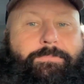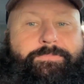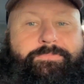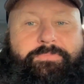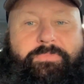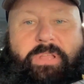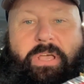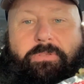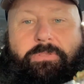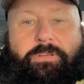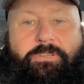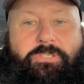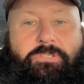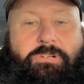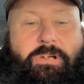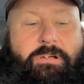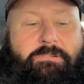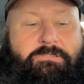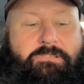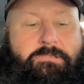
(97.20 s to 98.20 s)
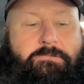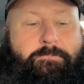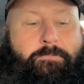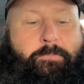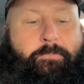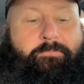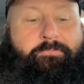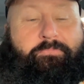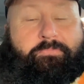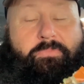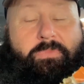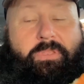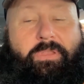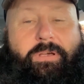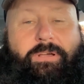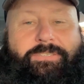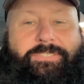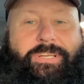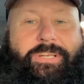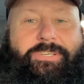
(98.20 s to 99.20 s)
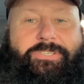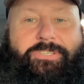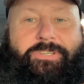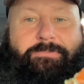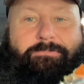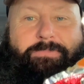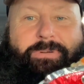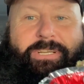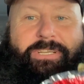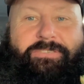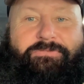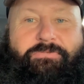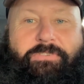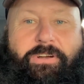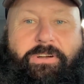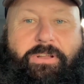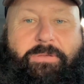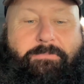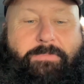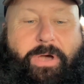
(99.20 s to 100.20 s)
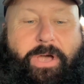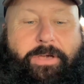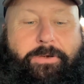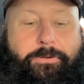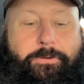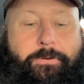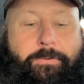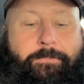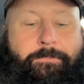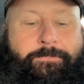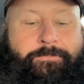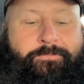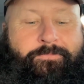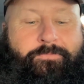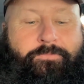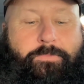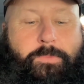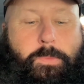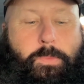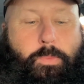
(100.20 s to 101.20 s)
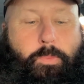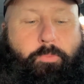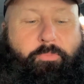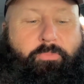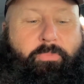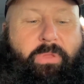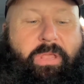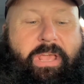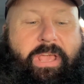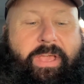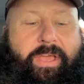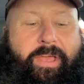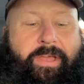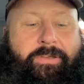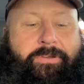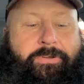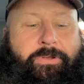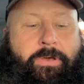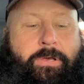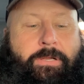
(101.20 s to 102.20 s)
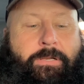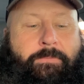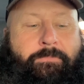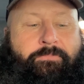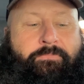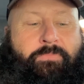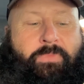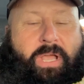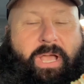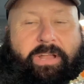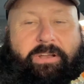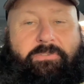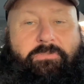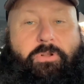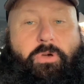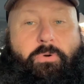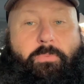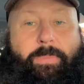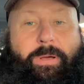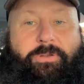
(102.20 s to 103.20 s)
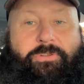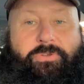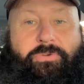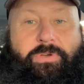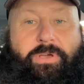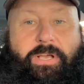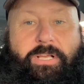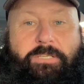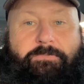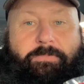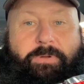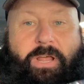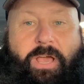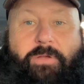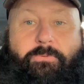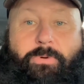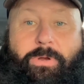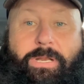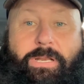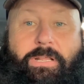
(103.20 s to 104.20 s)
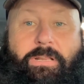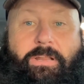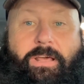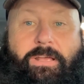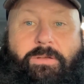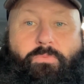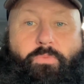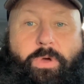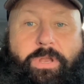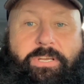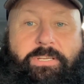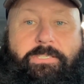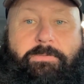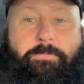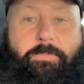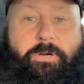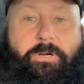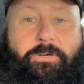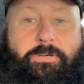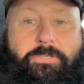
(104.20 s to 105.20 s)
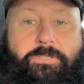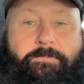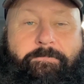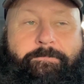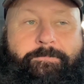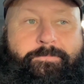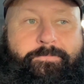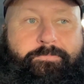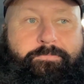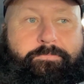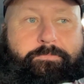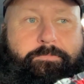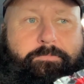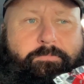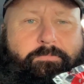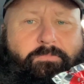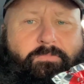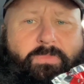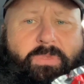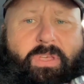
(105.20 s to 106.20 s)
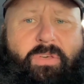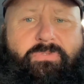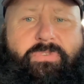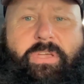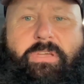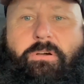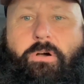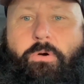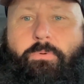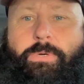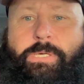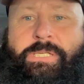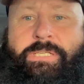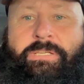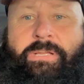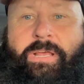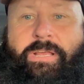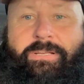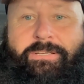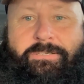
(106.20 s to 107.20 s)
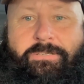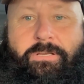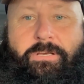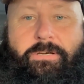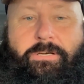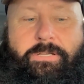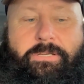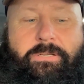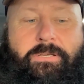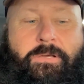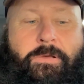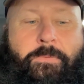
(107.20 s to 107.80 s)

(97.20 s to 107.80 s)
Now the sauce, I taste it, but it's fairly mild. And I don't know about you guys, but I really like Wendy's burgers. They always taste good.